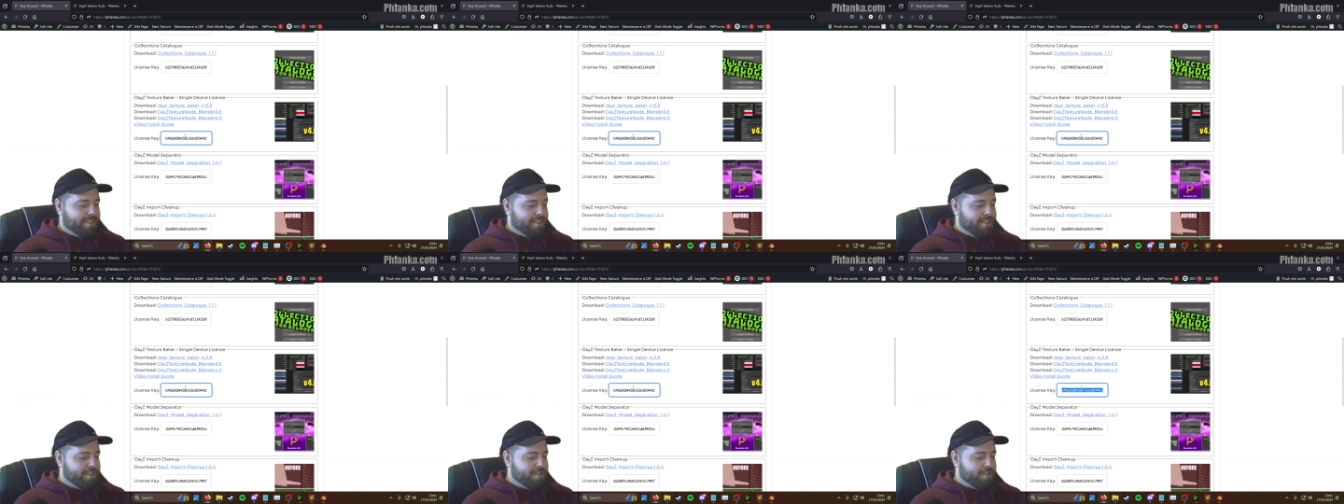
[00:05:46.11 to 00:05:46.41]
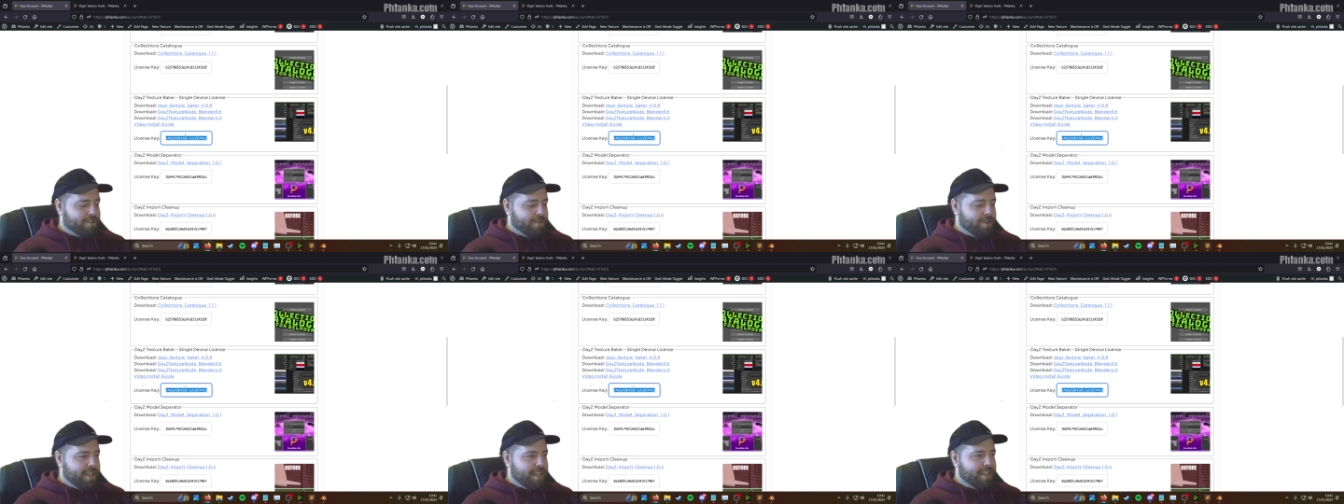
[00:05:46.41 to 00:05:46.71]

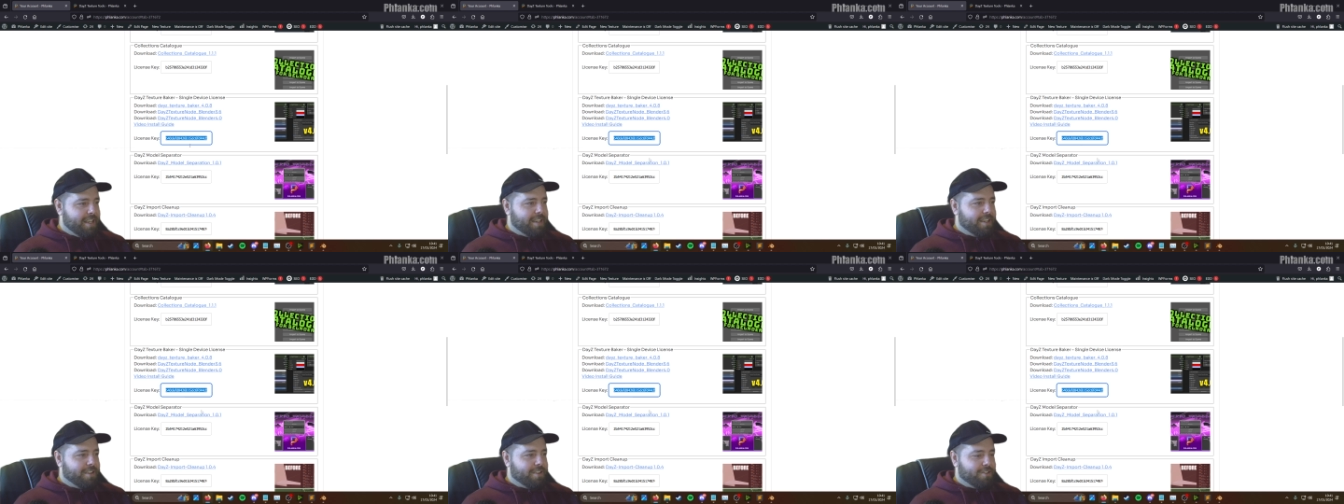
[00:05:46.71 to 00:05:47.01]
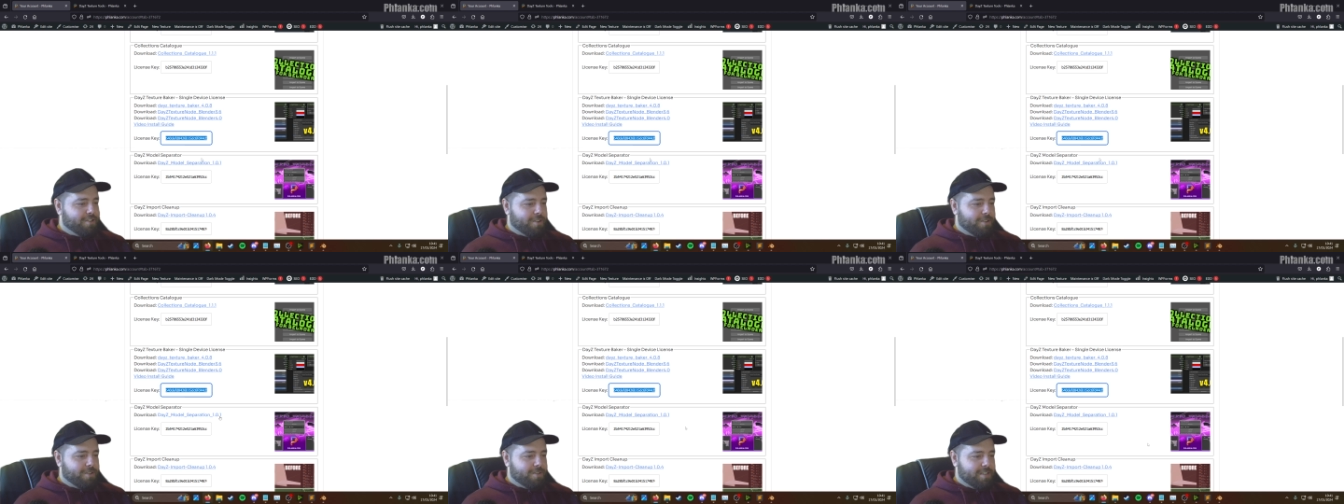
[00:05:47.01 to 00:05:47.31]
Control A,
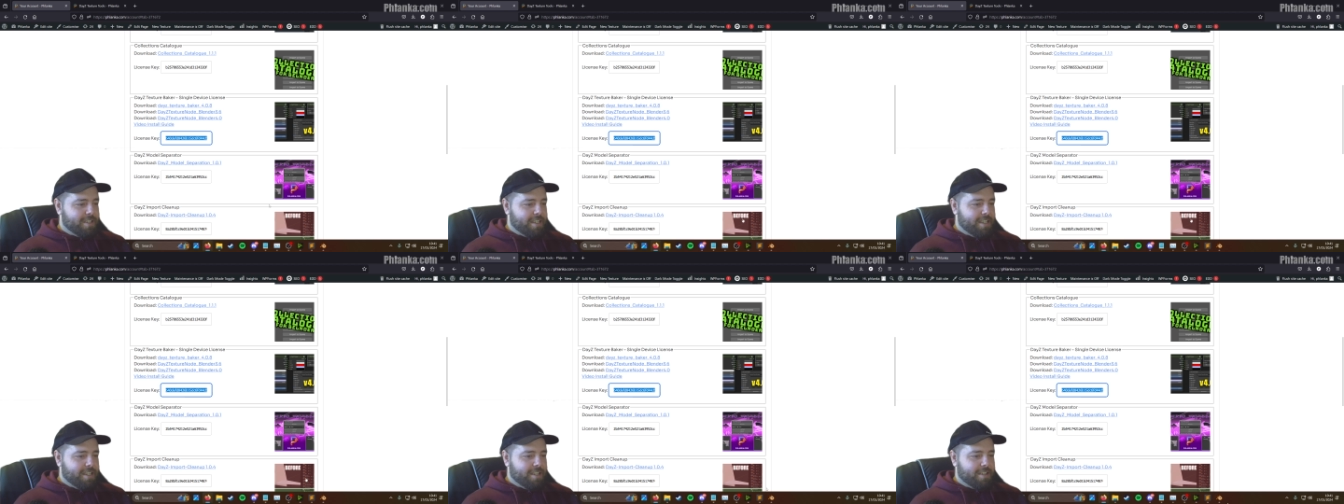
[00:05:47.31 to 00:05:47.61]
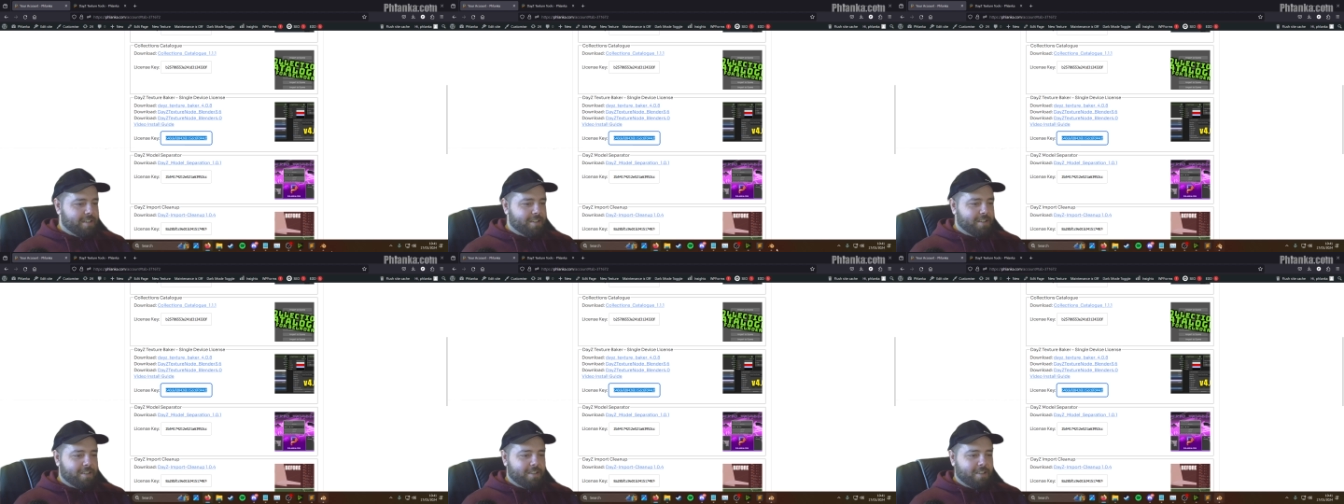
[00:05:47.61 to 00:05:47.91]
Control C.
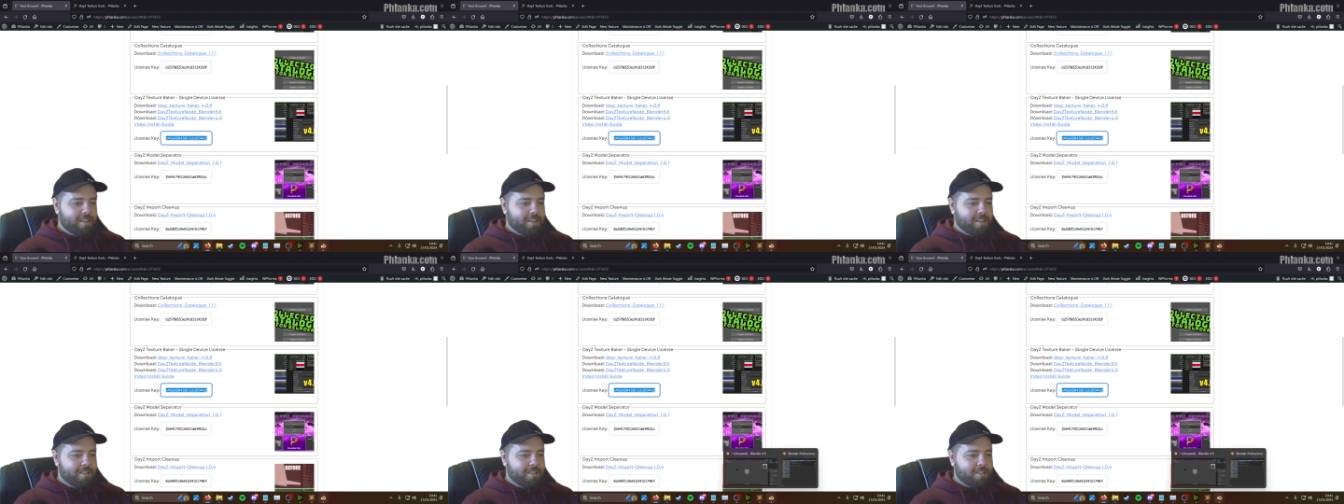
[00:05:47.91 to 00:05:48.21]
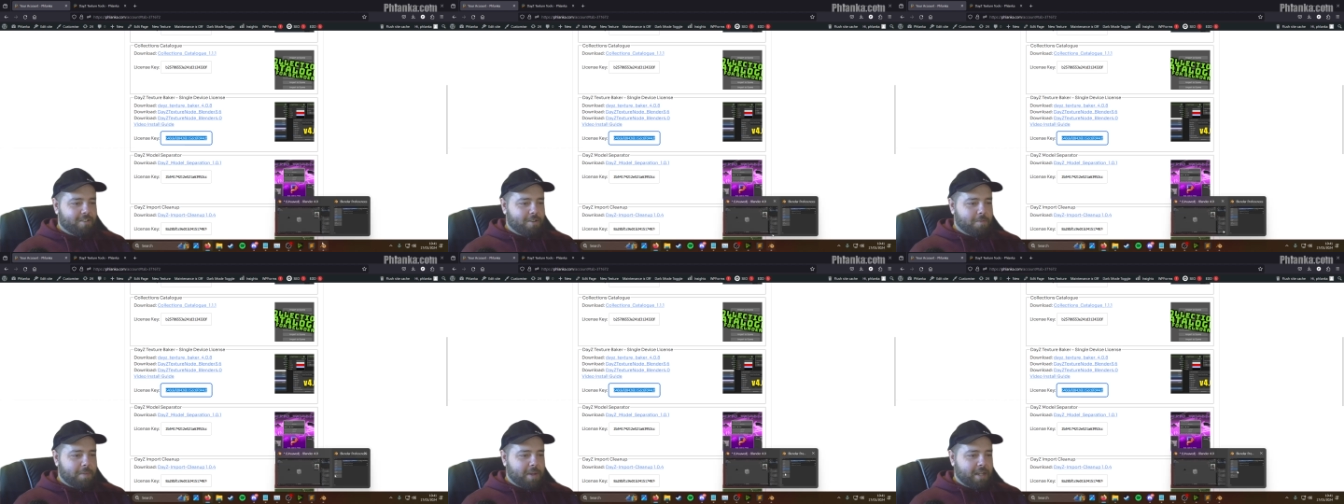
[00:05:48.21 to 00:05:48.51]

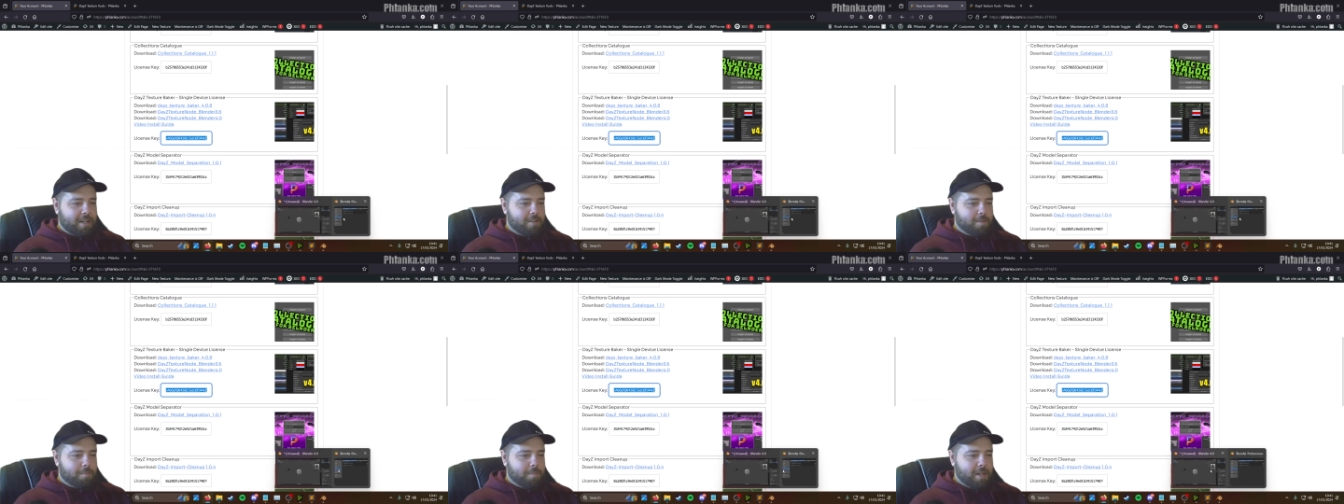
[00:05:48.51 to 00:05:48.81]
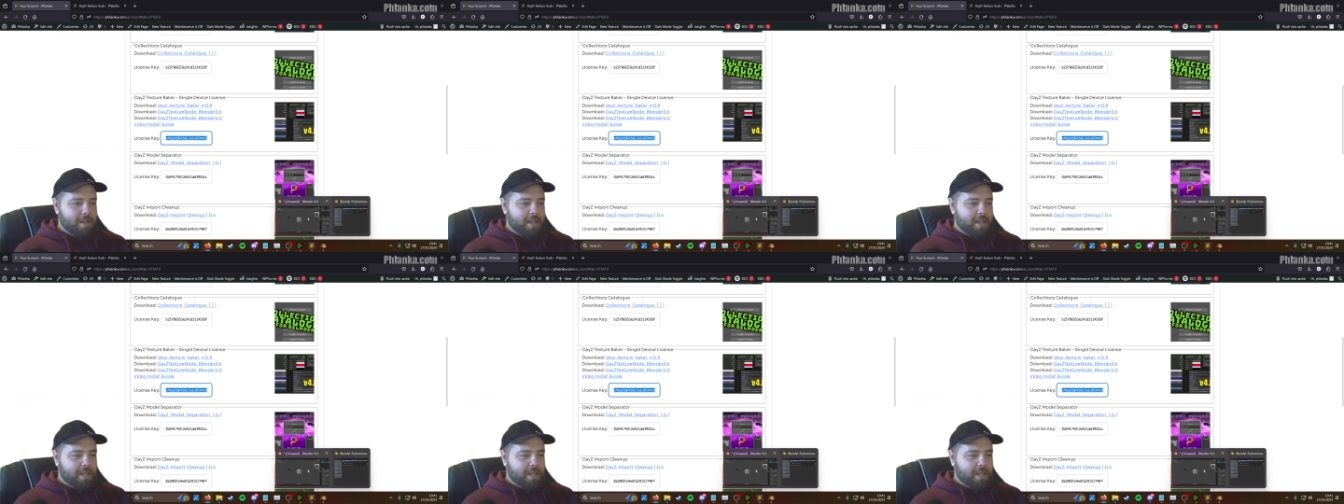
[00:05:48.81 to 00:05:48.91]
Go back to